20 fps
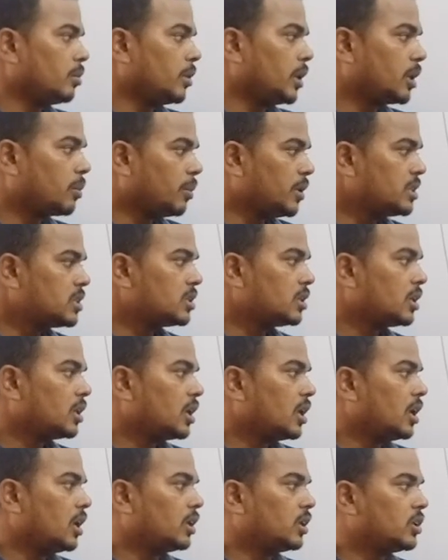It means
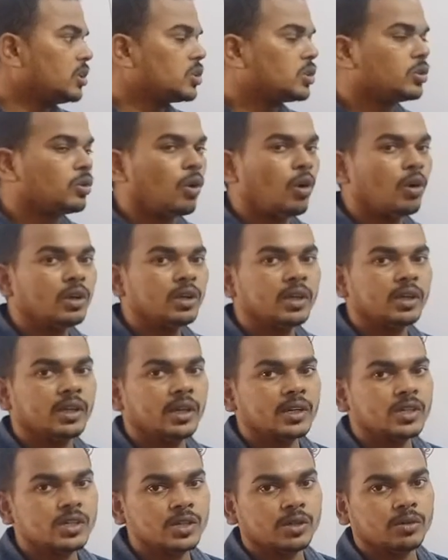it is not
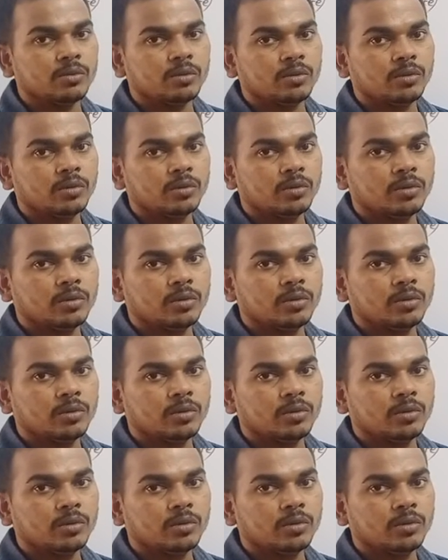reactive